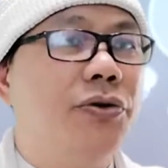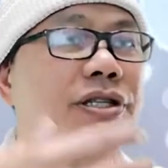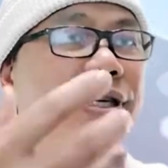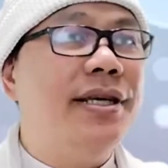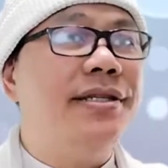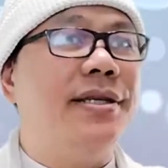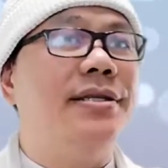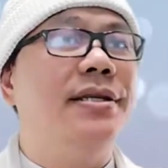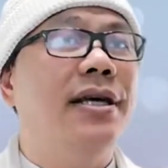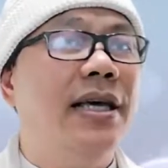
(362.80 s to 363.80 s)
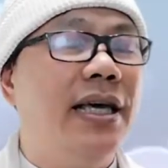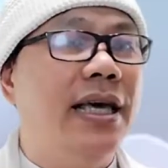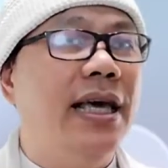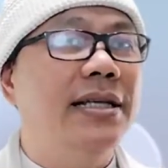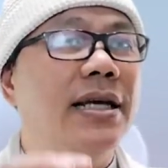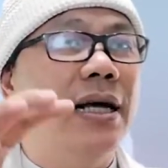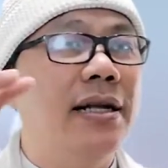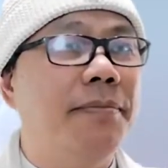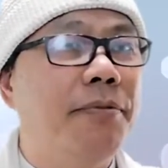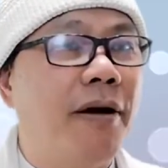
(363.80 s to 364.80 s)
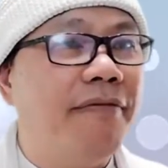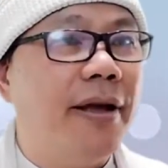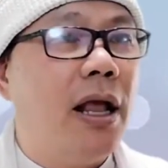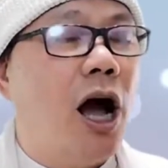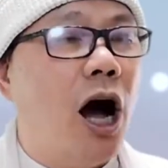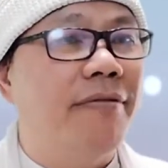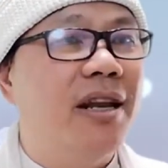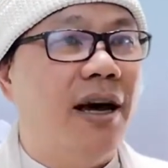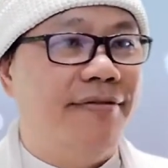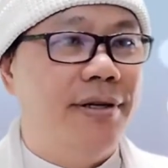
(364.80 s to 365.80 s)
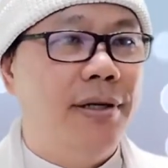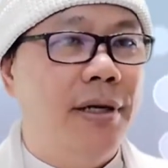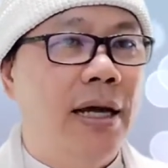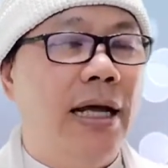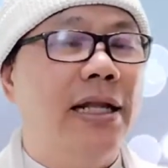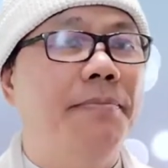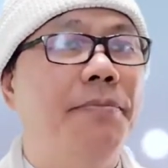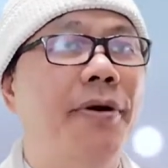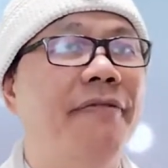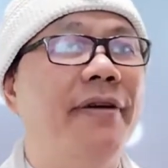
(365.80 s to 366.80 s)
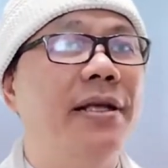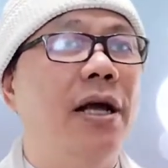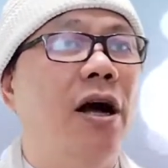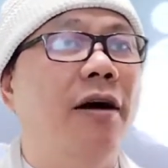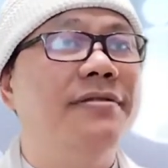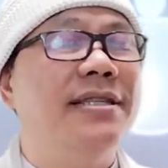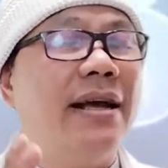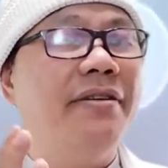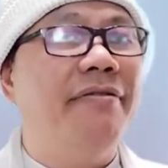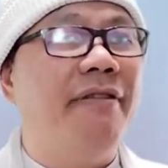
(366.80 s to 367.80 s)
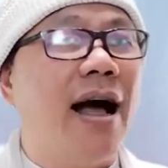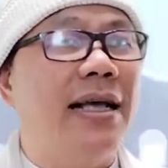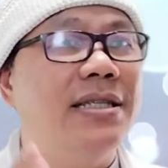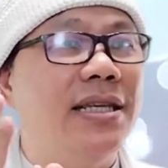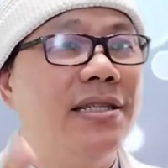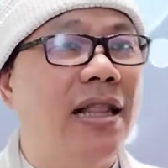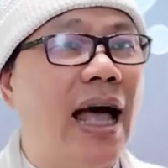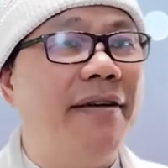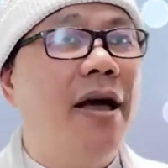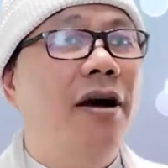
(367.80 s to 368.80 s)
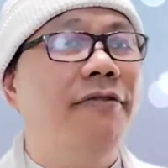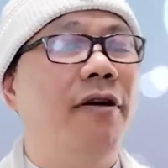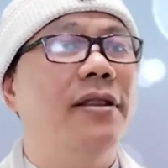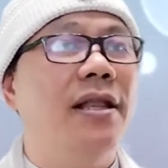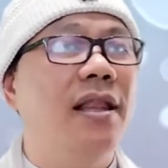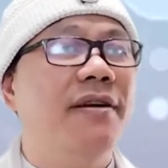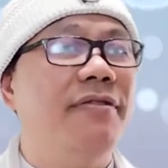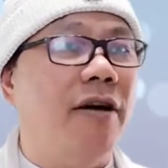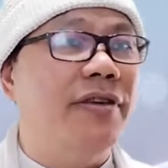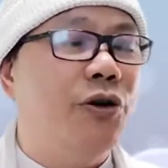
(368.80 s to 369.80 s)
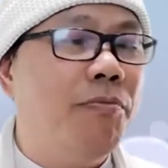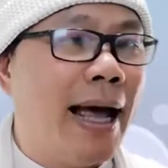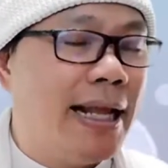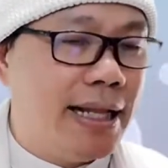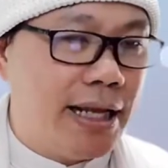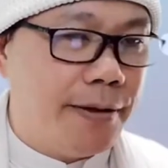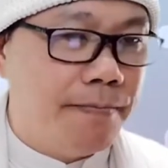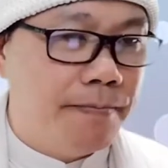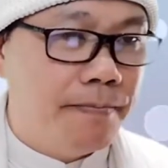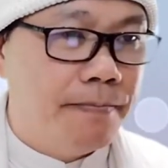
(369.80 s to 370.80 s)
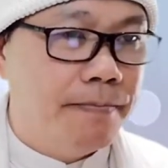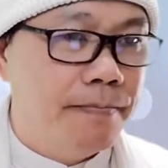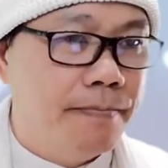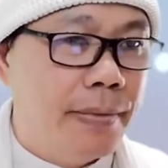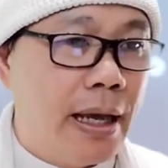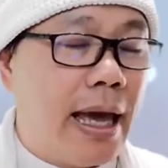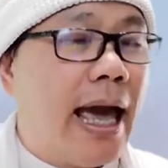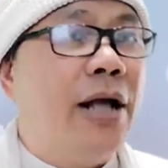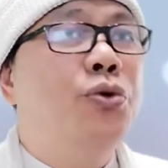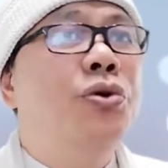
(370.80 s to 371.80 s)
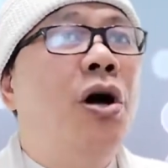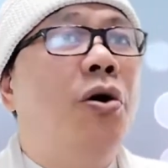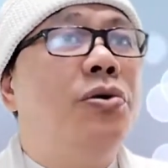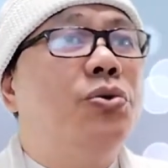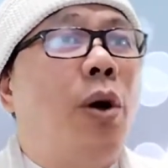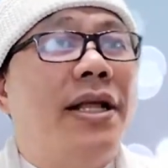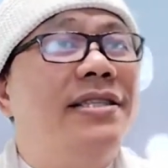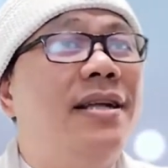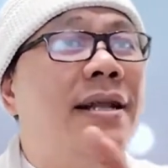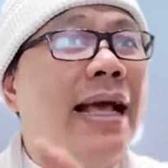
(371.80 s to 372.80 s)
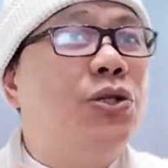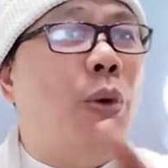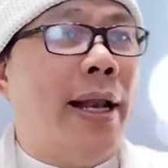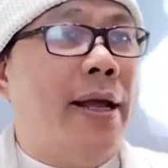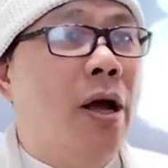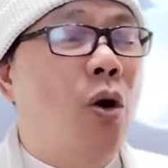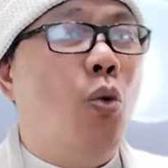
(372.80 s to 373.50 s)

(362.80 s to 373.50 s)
Jesus is the prophet of love, the prophet of sacrifice his life for the love of humanity. And who knows what is the next one?